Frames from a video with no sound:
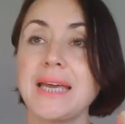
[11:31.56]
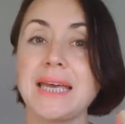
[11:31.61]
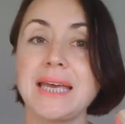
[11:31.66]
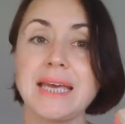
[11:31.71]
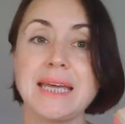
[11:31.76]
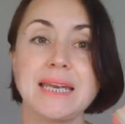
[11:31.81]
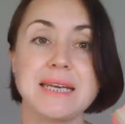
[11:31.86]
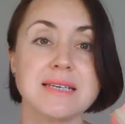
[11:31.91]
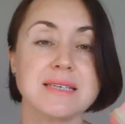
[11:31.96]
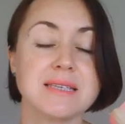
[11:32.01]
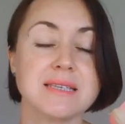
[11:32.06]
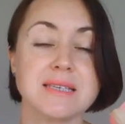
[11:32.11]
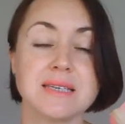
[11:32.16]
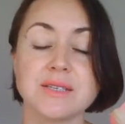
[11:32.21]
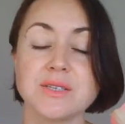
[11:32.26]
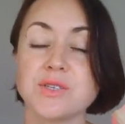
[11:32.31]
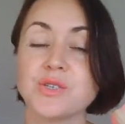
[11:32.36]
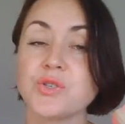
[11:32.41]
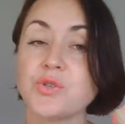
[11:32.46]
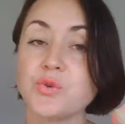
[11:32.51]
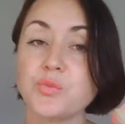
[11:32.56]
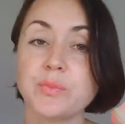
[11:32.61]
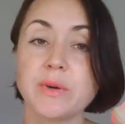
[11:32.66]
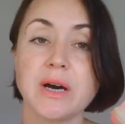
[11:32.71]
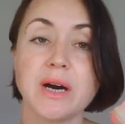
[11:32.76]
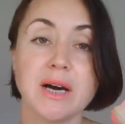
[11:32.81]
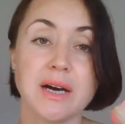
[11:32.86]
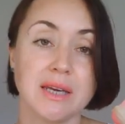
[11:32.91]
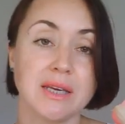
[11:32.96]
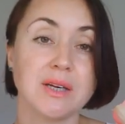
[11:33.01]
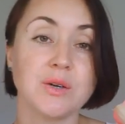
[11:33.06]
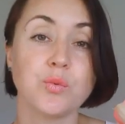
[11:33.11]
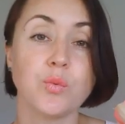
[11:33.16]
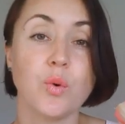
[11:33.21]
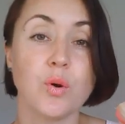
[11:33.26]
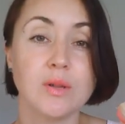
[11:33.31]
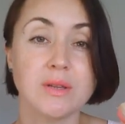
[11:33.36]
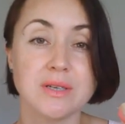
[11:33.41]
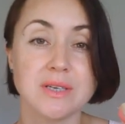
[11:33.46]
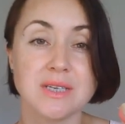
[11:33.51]
It is a super high
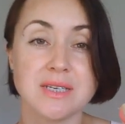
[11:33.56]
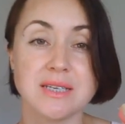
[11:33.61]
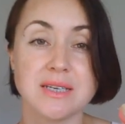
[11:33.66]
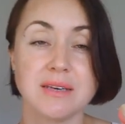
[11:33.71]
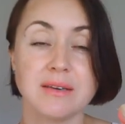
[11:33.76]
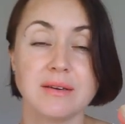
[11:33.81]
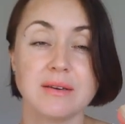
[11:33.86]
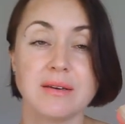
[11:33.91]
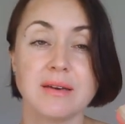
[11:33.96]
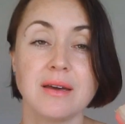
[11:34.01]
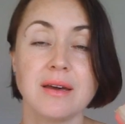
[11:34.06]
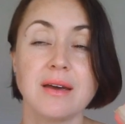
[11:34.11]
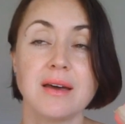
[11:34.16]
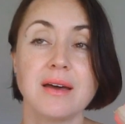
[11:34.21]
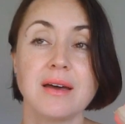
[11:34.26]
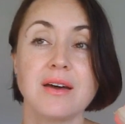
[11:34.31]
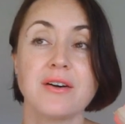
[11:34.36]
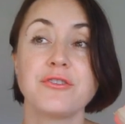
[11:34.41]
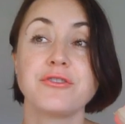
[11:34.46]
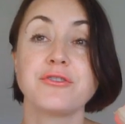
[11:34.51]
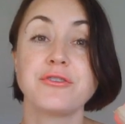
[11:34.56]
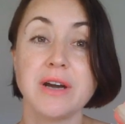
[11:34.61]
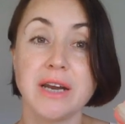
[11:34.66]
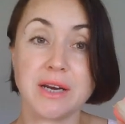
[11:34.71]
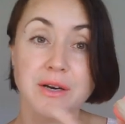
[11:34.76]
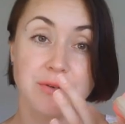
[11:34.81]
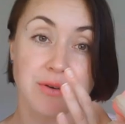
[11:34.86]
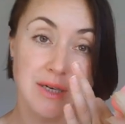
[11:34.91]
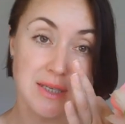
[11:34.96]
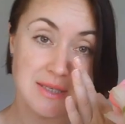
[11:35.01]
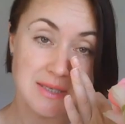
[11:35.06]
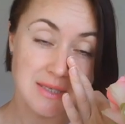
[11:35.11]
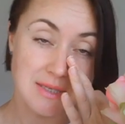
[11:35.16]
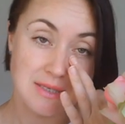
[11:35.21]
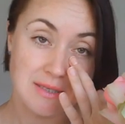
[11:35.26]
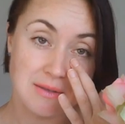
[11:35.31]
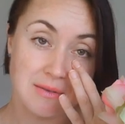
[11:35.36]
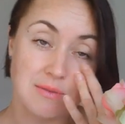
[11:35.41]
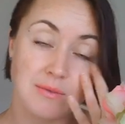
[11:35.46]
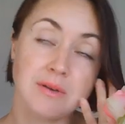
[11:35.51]
quality
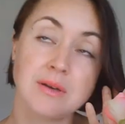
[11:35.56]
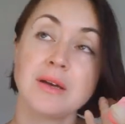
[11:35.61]
fragrance.